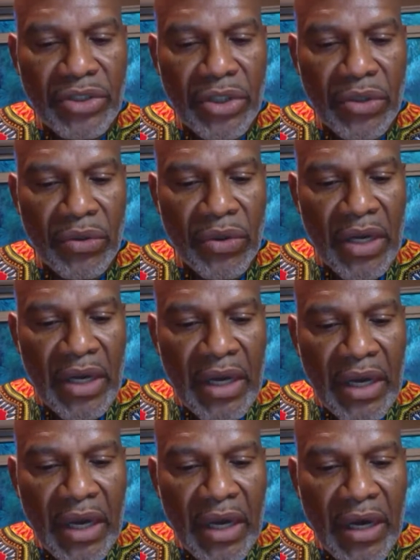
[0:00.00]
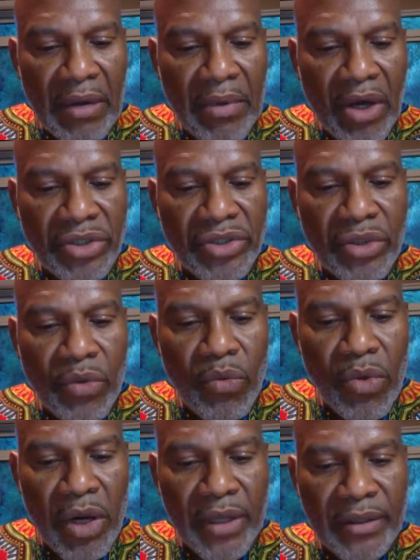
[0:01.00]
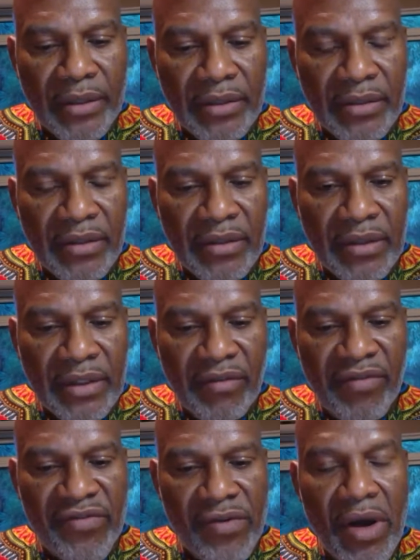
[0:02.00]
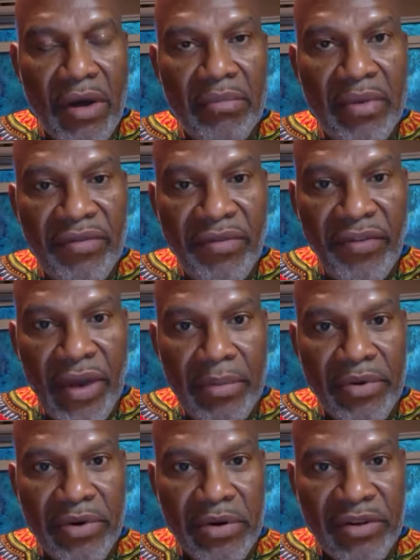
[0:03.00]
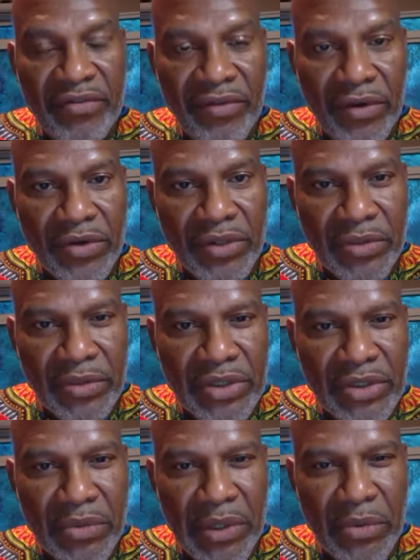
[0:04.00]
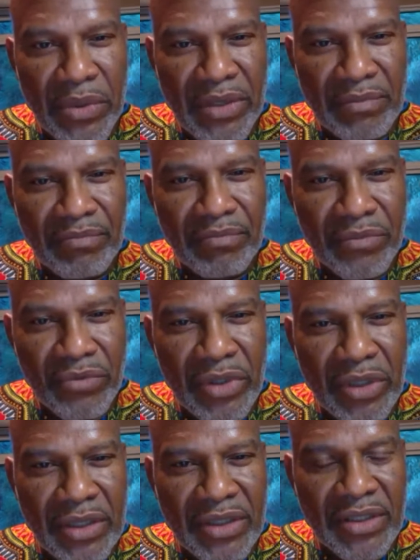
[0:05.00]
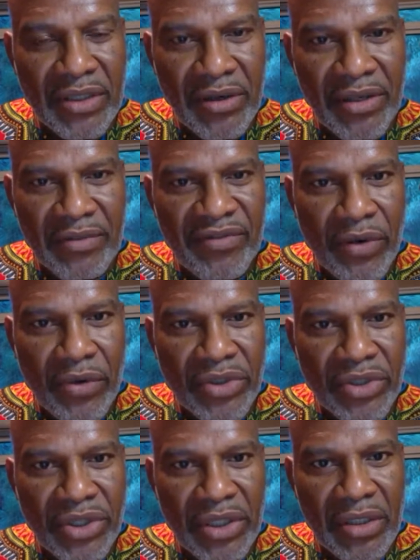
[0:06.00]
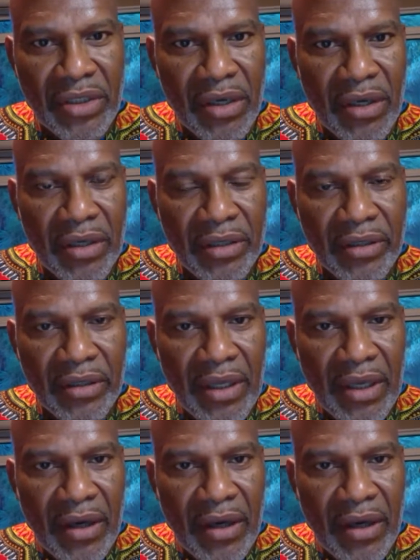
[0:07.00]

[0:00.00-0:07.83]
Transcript: So, under one, from February 1st, which is when we really started focusing on